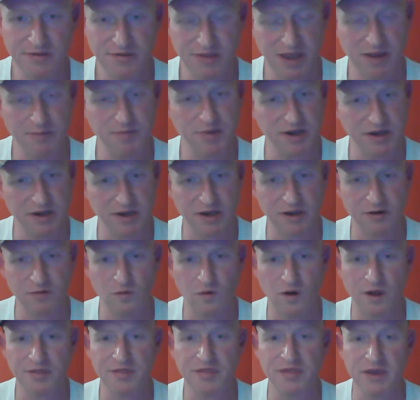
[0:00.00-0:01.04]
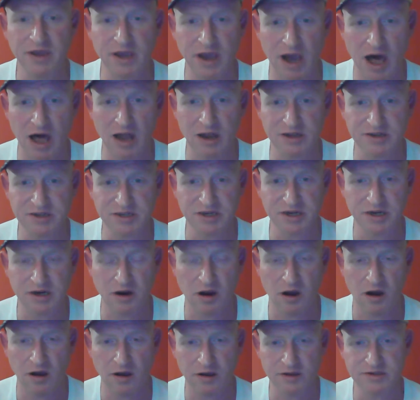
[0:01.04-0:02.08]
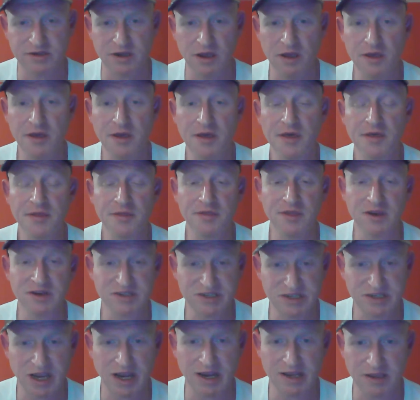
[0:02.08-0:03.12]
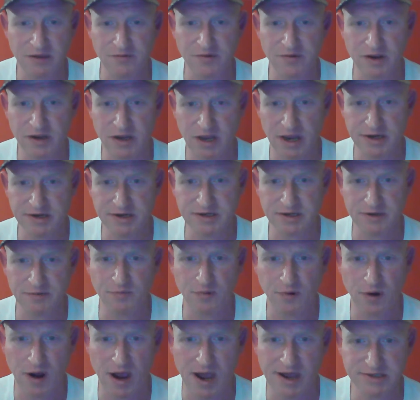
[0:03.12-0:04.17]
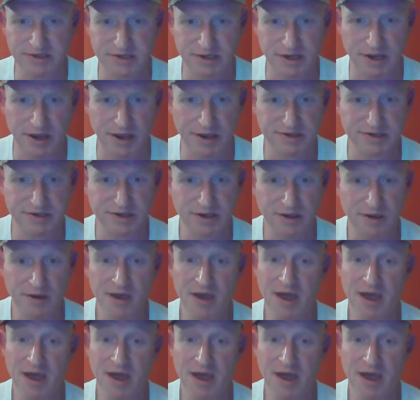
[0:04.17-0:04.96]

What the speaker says: They begin what theology calls the sanctification process.